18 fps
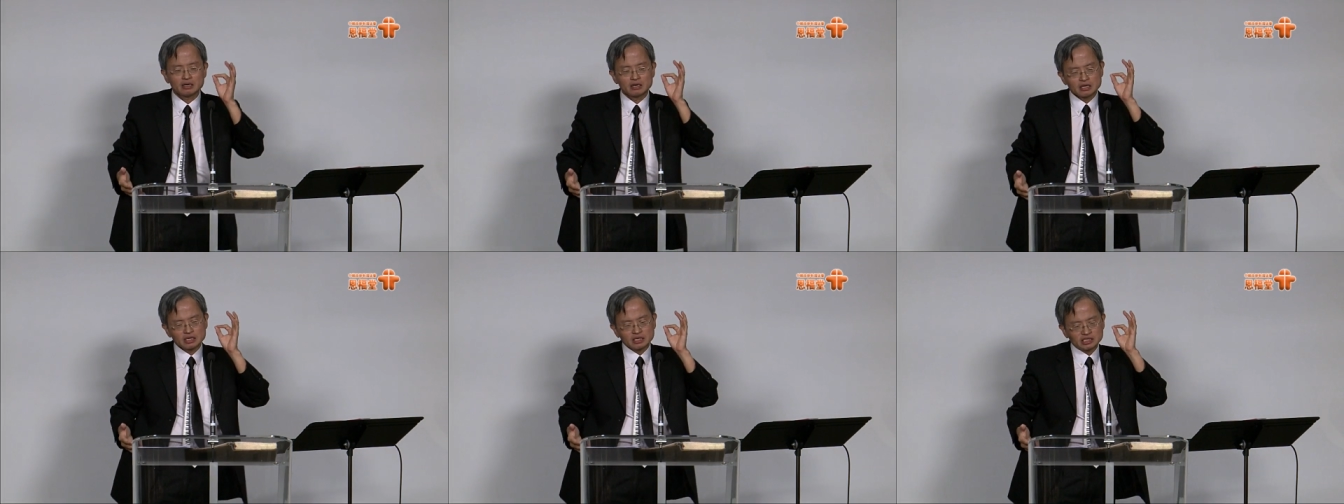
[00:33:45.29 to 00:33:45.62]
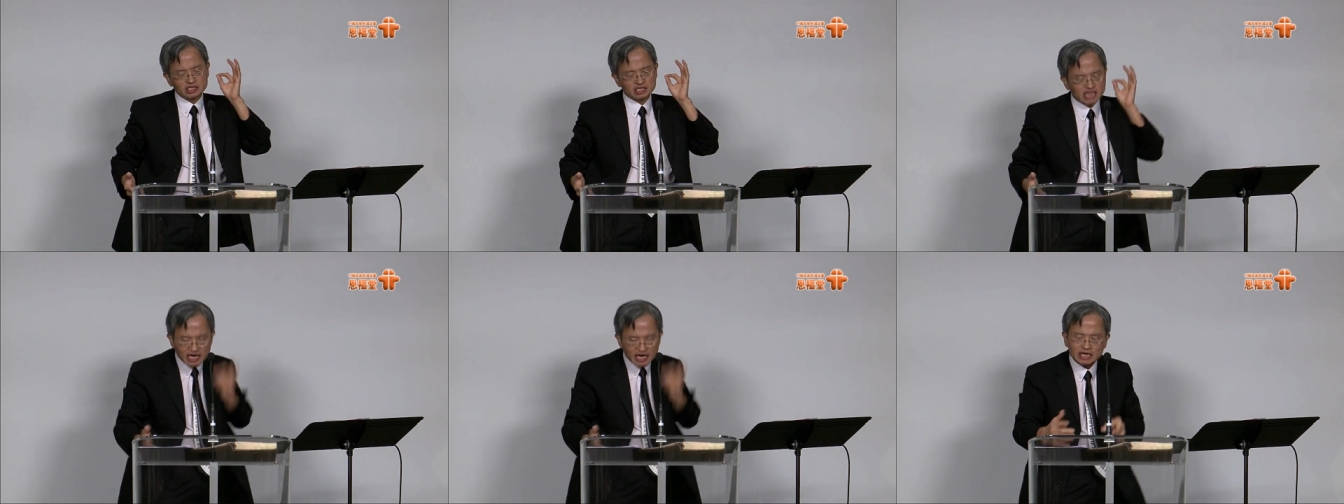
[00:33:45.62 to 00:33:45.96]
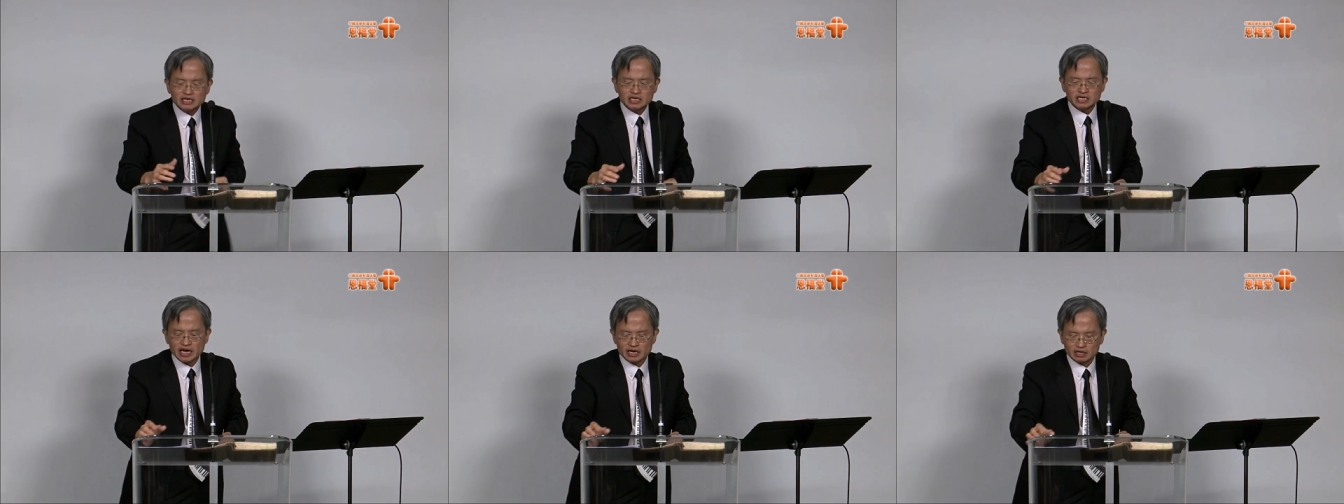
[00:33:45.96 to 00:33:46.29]

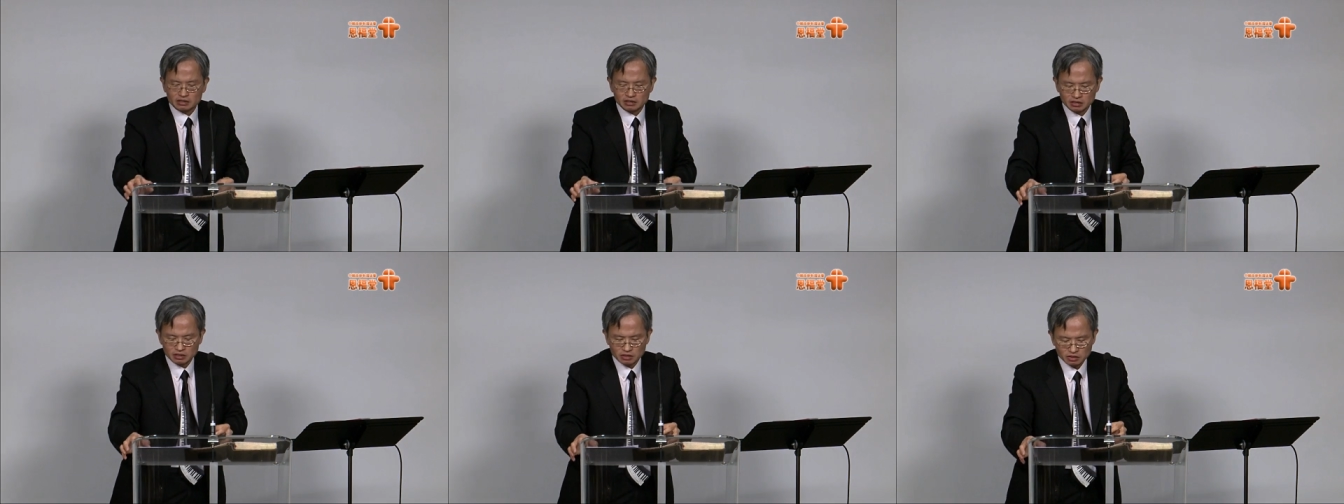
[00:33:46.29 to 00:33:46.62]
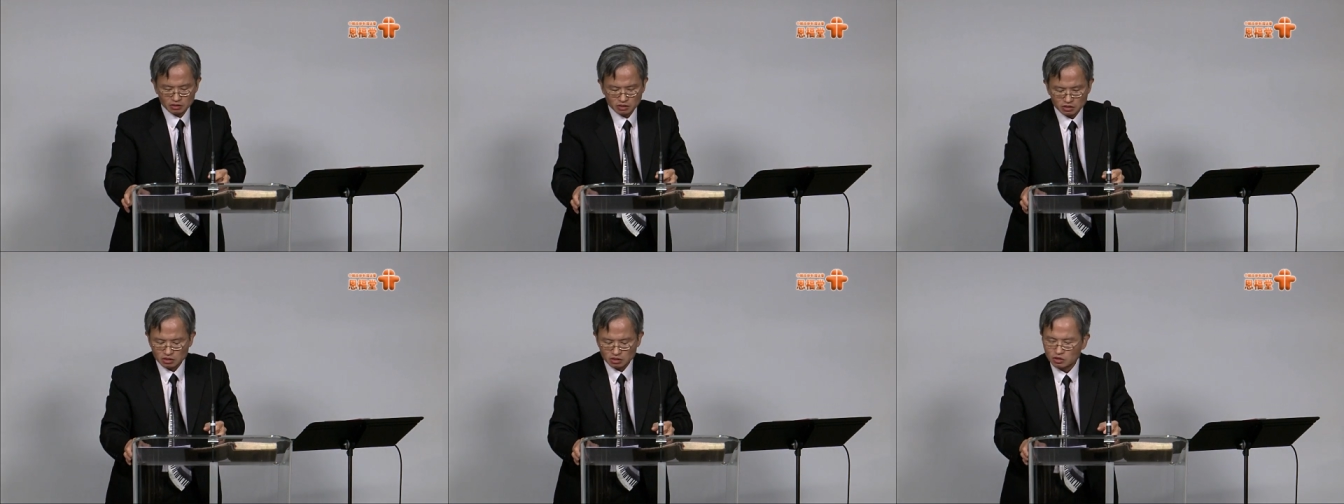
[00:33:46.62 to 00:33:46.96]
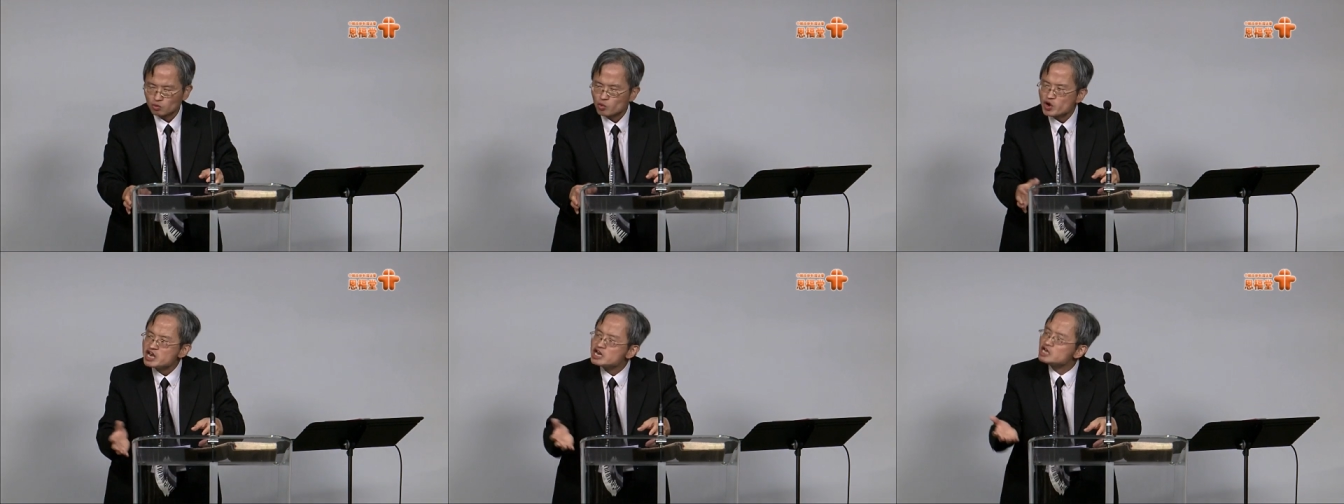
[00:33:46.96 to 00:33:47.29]
second thing
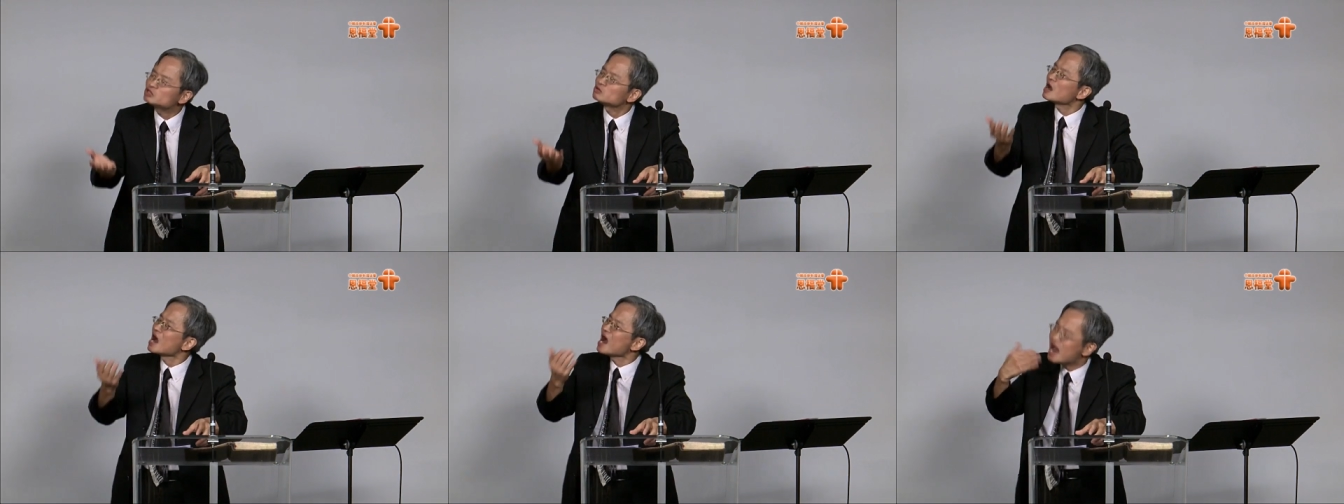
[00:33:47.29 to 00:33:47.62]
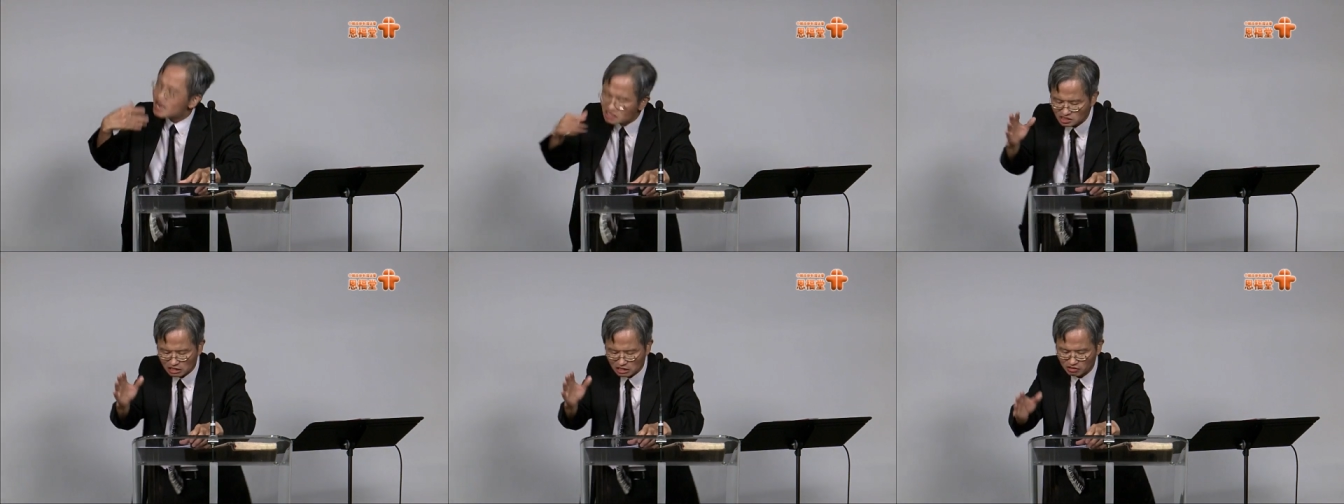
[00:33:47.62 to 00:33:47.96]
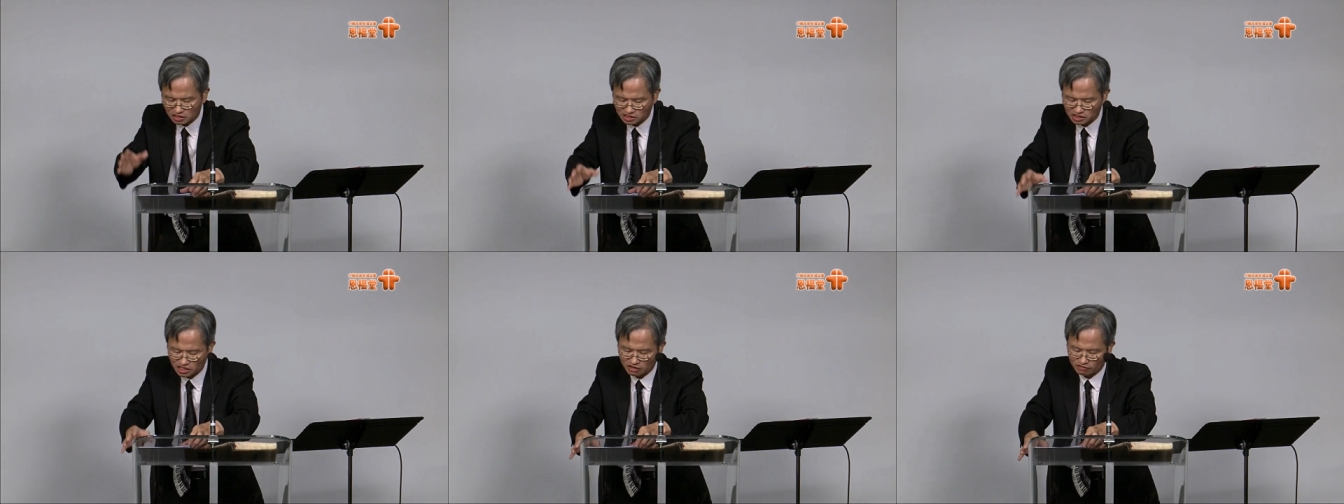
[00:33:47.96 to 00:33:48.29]
we need to ask
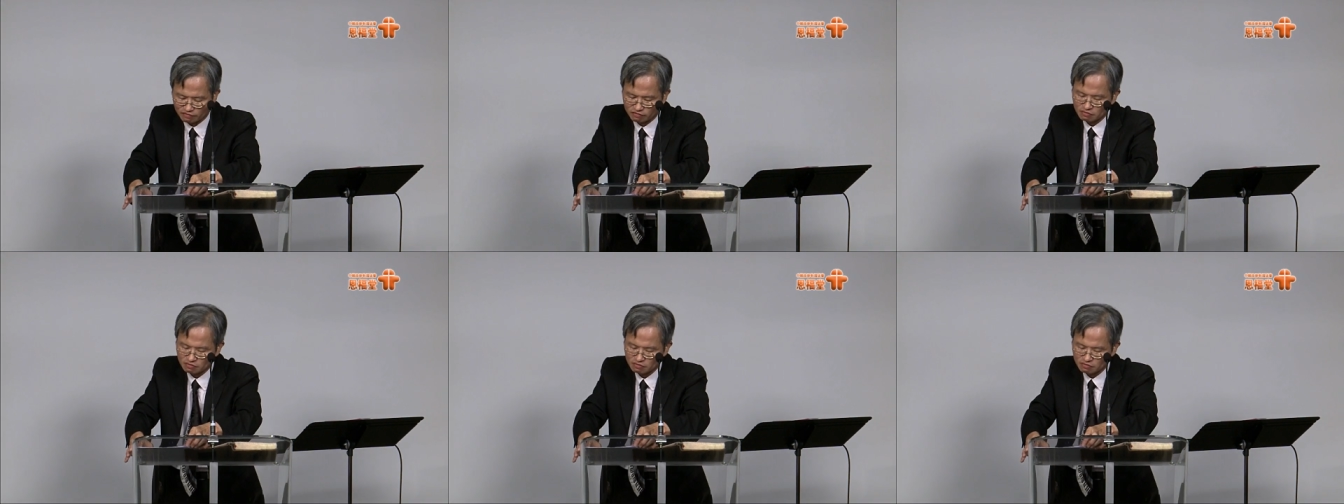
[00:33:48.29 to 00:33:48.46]
ourselves